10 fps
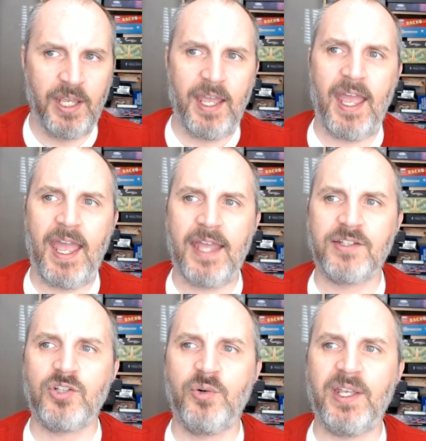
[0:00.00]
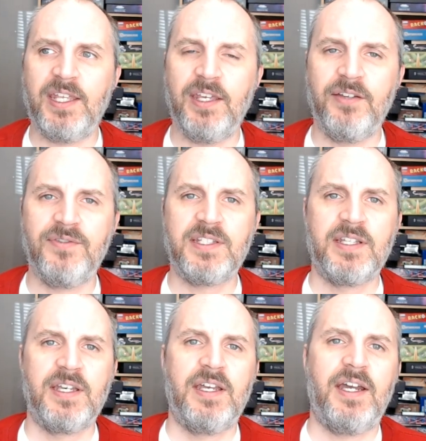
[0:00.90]
and so it gives
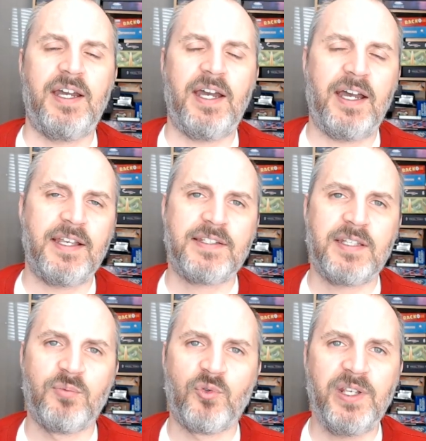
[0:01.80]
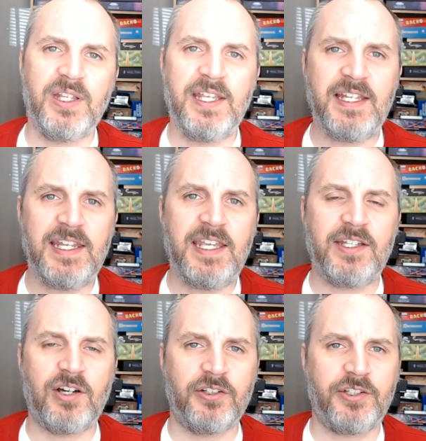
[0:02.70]
some really neat
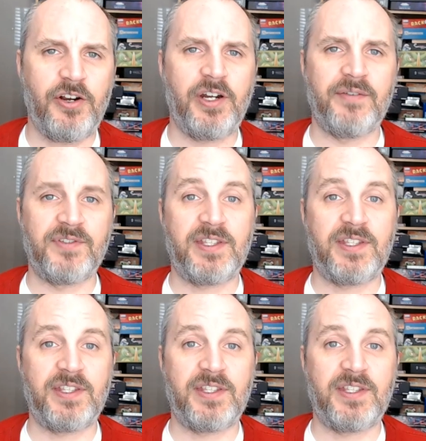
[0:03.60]
alternatives.